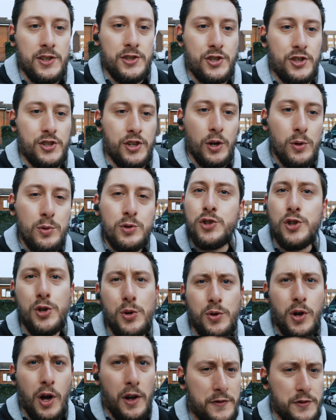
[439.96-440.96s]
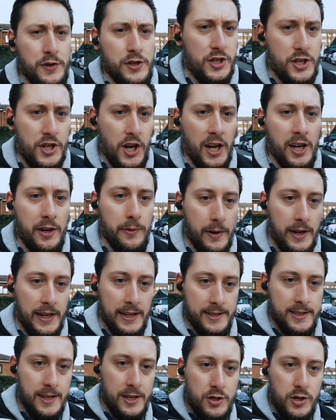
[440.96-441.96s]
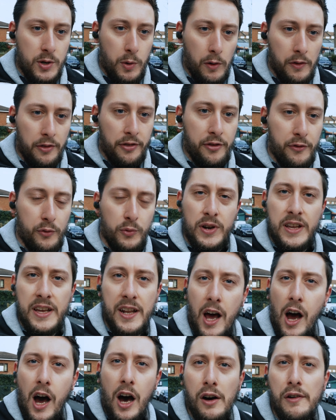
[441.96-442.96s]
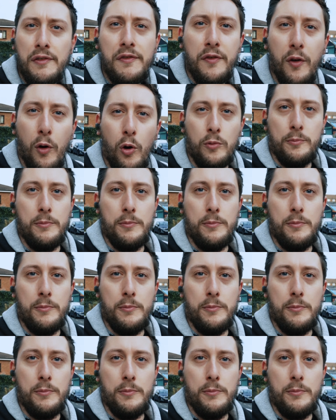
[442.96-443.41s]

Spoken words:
So soon after its shiny release, literally 3.5, 4